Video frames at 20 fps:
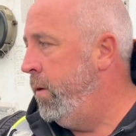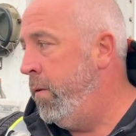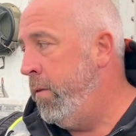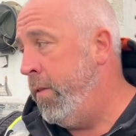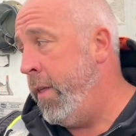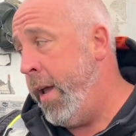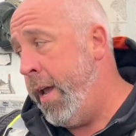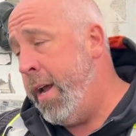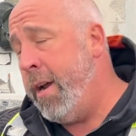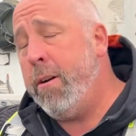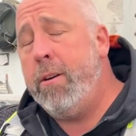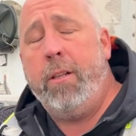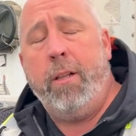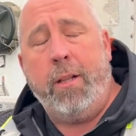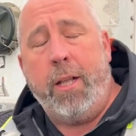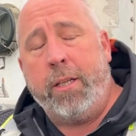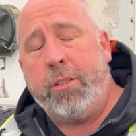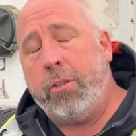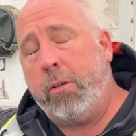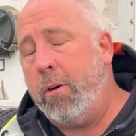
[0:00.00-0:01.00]
The air and
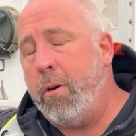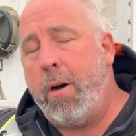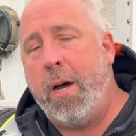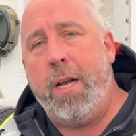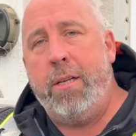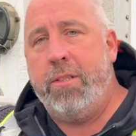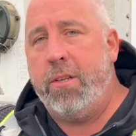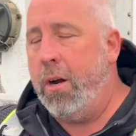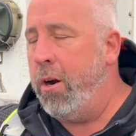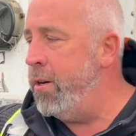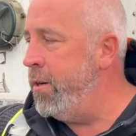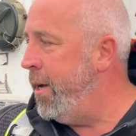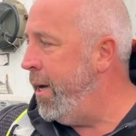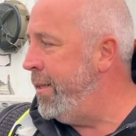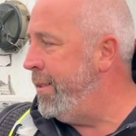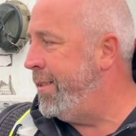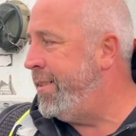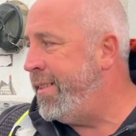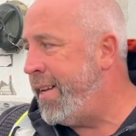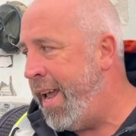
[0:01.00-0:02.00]
electrical lines are
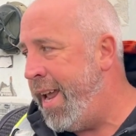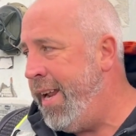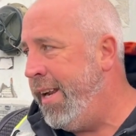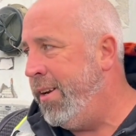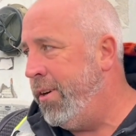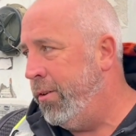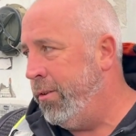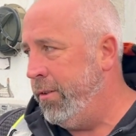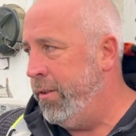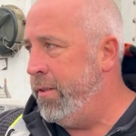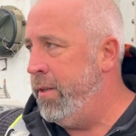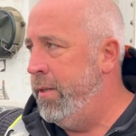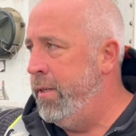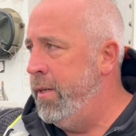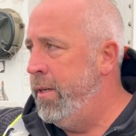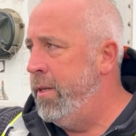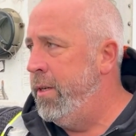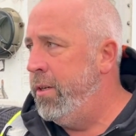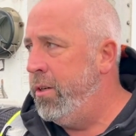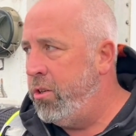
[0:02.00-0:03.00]
not tangled,
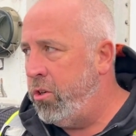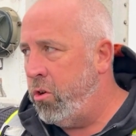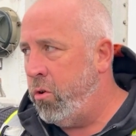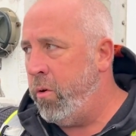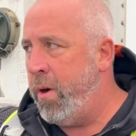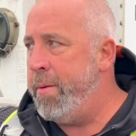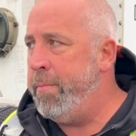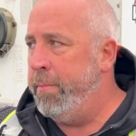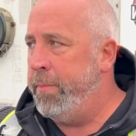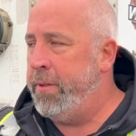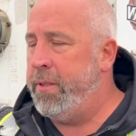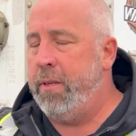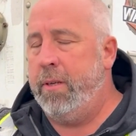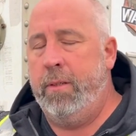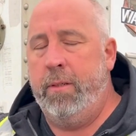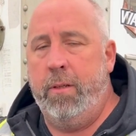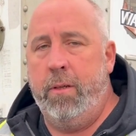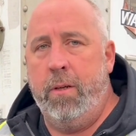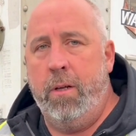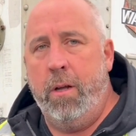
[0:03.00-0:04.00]
crimped,
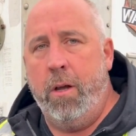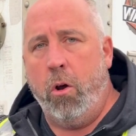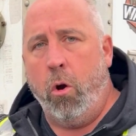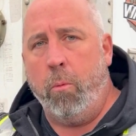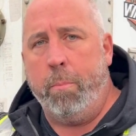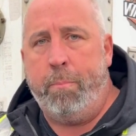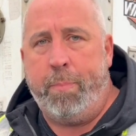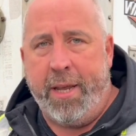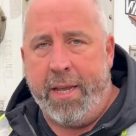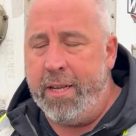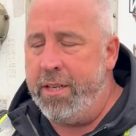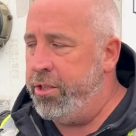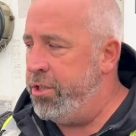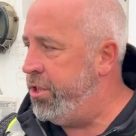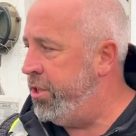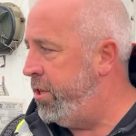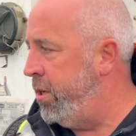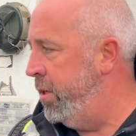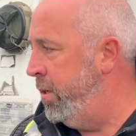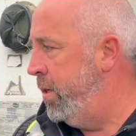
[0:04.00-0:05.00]
or
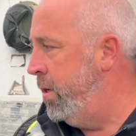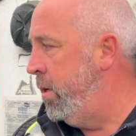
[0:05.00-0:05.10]
pinched,